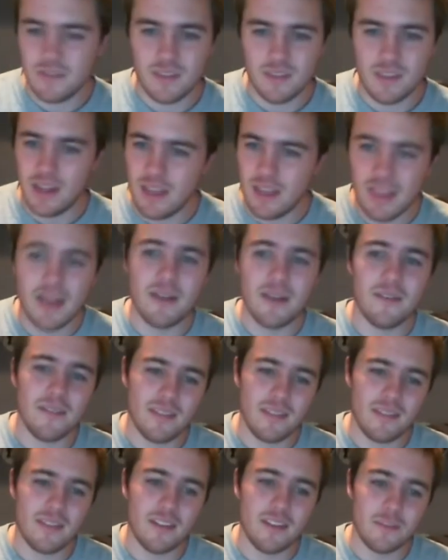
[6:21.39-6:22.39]

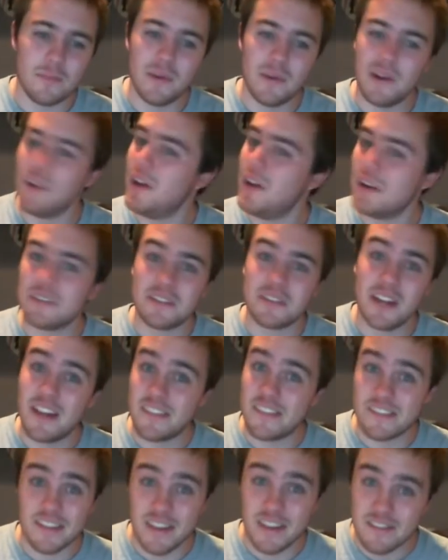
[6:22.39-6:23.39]
that it's been a long
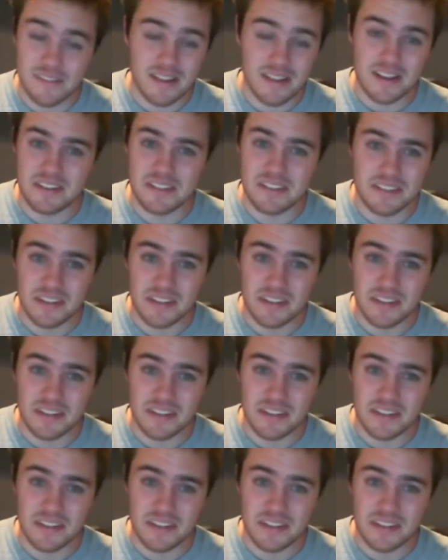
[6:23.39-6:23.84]
time since I've last